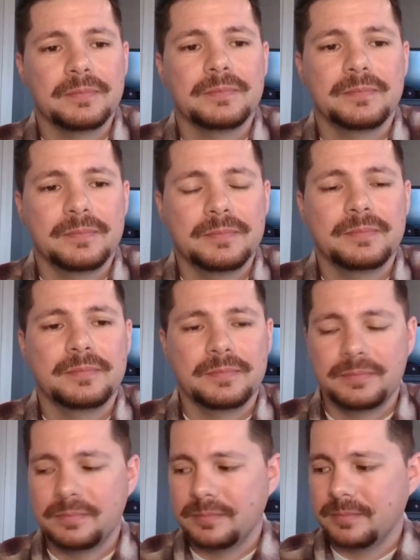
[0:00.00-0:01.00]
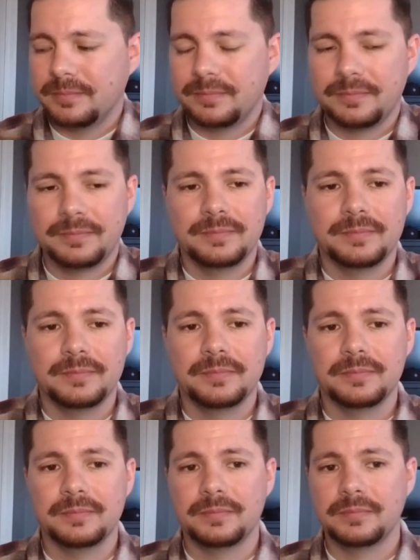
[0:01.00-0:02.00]

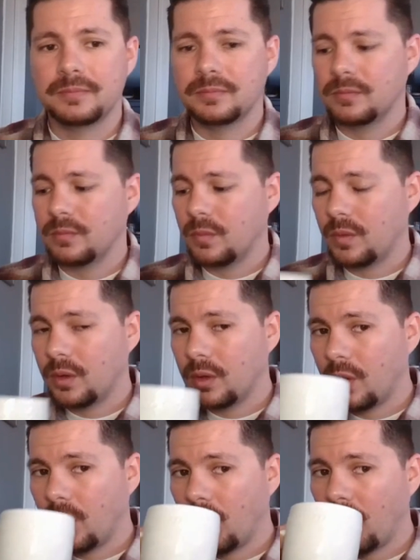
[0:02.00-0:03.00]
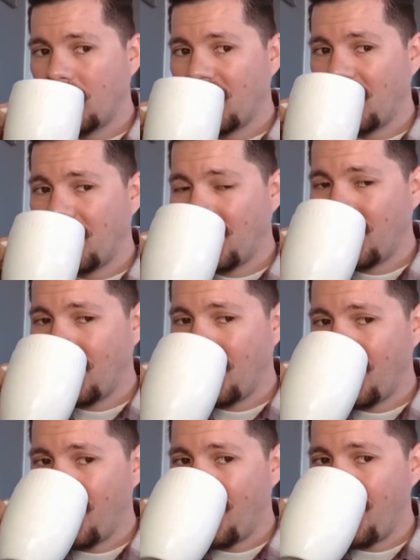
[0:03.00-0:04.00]
[no speech]